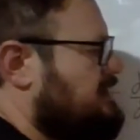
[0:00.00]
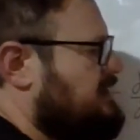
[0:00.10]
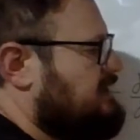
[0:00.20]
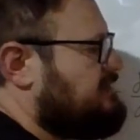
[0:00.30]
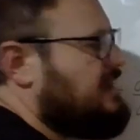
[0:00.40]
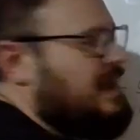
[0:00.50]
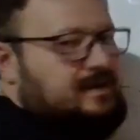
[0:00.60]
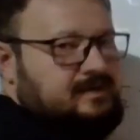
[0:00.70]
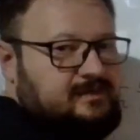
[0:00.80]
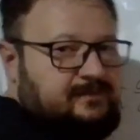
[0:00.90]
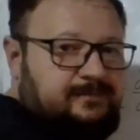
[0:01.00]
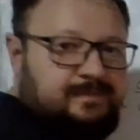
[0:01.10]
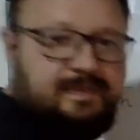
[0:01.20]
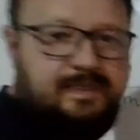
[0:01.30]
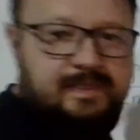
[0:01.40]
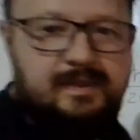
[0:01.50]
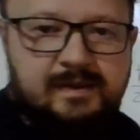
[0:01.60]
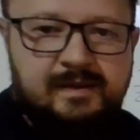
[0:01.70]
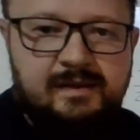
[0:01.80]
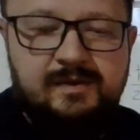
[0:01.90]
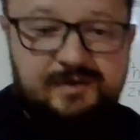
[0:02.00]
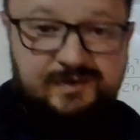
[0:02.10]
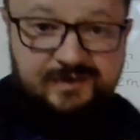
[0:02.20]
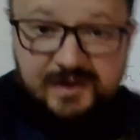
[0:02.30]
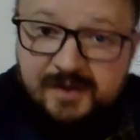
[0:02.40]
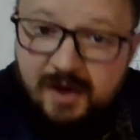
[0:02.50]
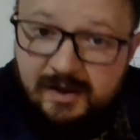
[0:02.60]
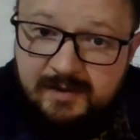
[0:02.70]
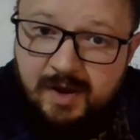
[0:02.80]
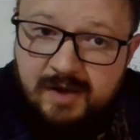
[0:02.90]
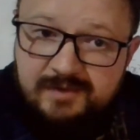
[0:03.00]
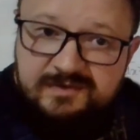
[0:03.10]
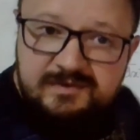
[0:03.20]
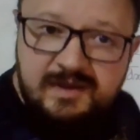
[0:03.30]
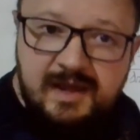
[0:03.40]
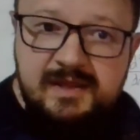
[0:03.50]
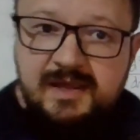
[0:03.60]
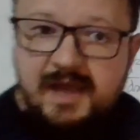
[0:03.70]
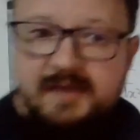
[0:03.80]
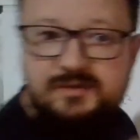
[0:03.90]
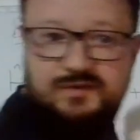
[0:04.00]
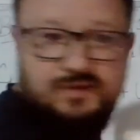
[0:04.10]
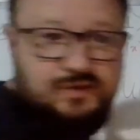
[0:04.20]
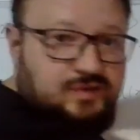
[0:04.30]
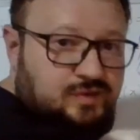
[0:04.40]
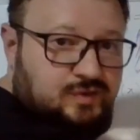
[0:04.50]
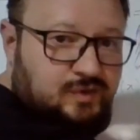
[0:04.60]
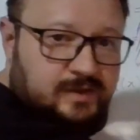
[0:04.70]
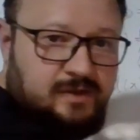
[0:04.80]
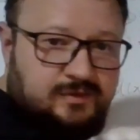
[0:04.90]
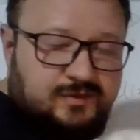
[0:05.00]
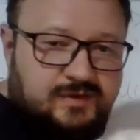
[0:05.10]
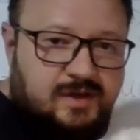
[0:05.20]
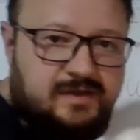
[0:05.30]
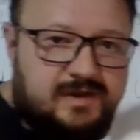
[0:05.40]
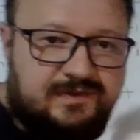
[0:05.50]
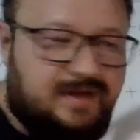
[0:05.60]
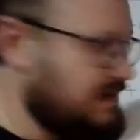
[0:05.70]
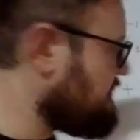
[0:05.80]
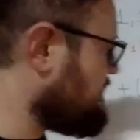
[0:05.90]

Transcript: it can see the other box and it can tunnel to the other side. It